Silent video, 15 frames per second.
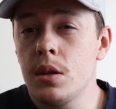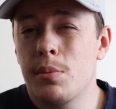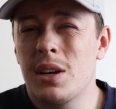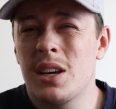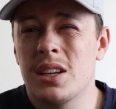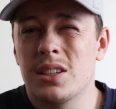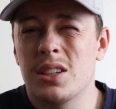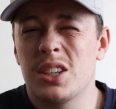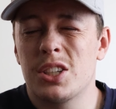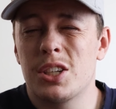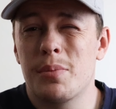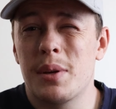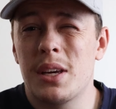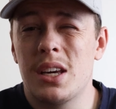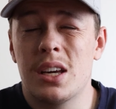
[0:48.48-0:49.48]
But yeah, so it
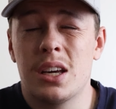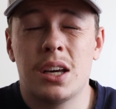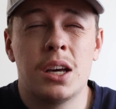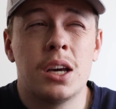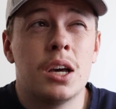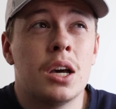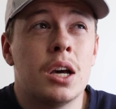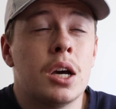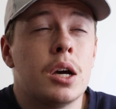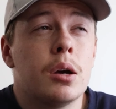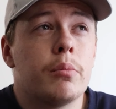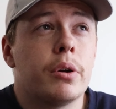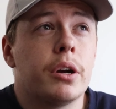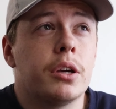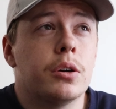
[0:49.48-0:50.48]
should be
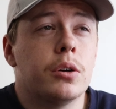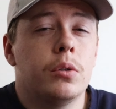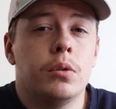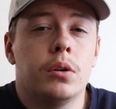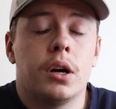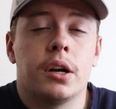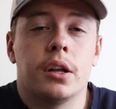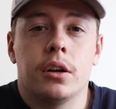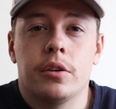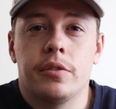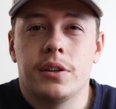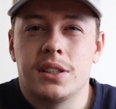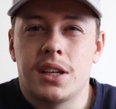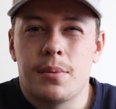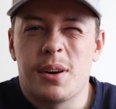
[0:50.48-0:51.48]
pretty cool. I don't know if
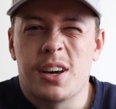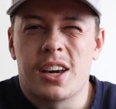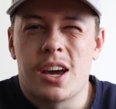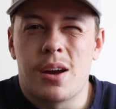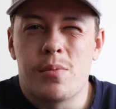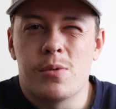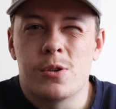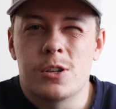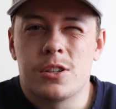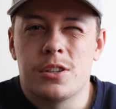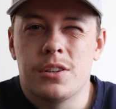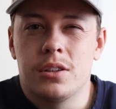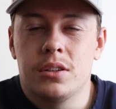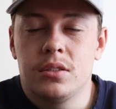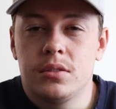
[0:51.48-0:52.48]
I'll take my camera
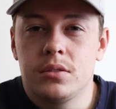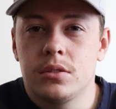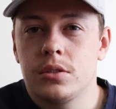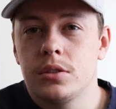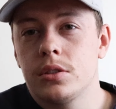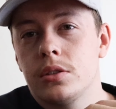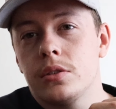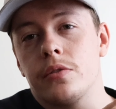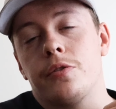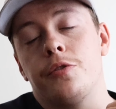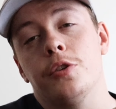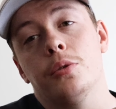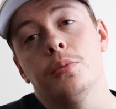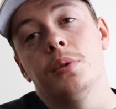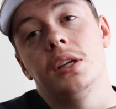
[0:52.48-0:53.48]
to
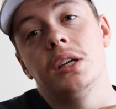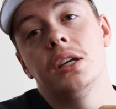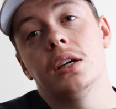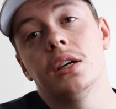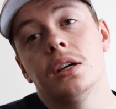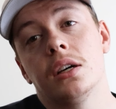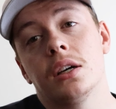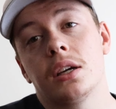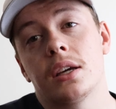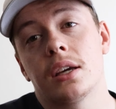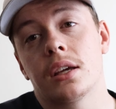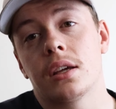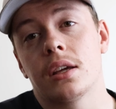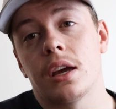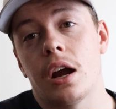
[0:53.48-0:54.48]
film the
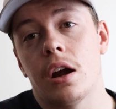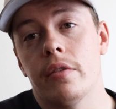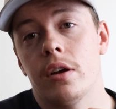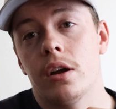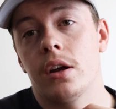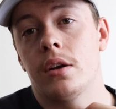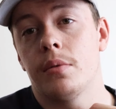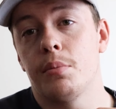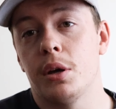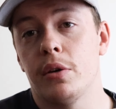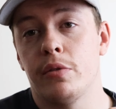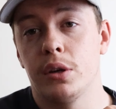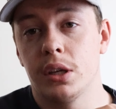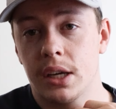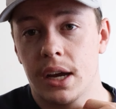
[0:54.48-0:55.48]
caravan, but
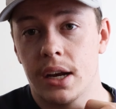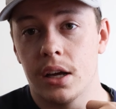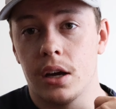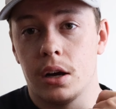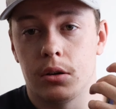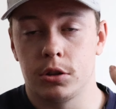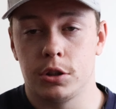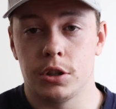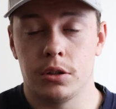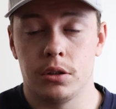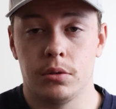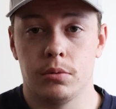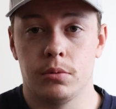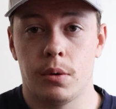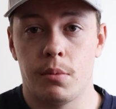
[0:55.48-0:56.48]
if we get it, I'll show
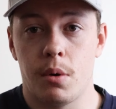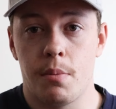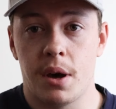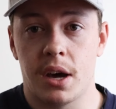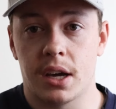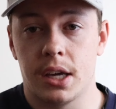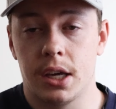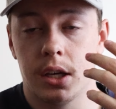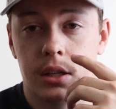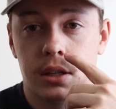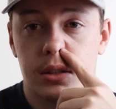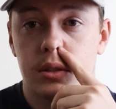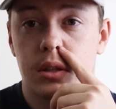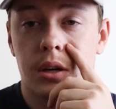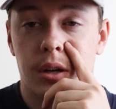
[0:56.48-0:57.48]
you when we're back here.
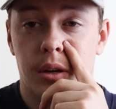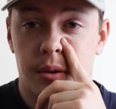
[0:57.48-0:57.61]
So